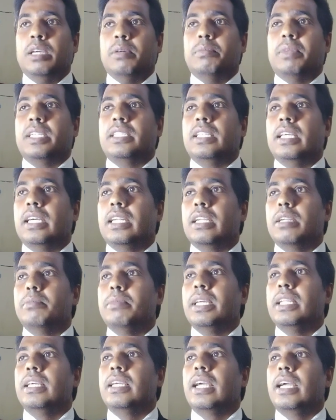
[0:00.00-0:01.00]
but there are
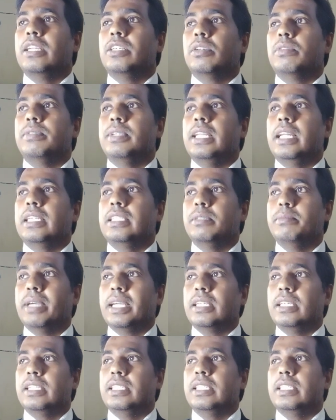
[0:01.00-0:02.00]
many kinds of
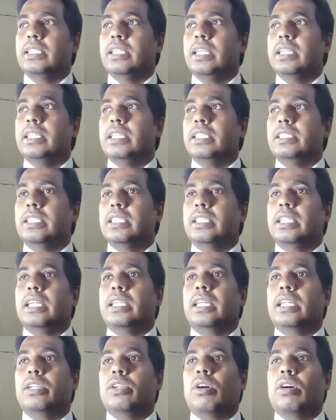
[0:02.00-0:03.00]
electromagnetic radiation
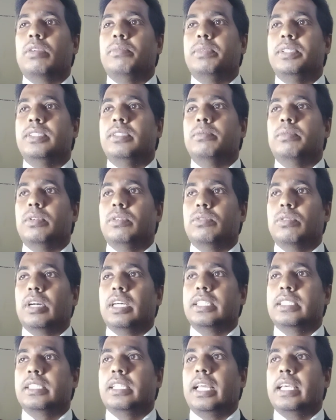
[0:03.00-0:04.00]
that are not visible to
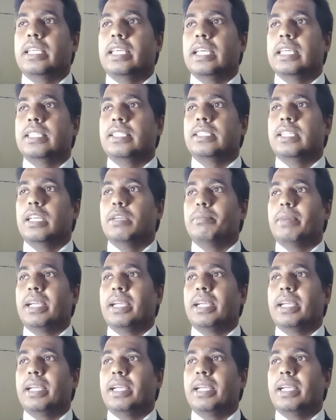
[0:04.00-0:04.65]
us like X-ray,